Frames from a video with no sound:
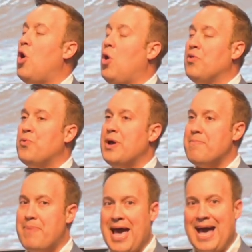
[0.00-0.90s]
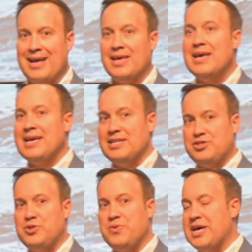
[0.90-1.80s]
all the way back in
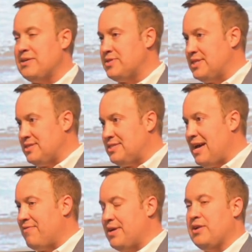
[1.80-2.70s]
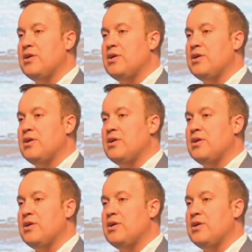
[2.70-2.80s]
2007,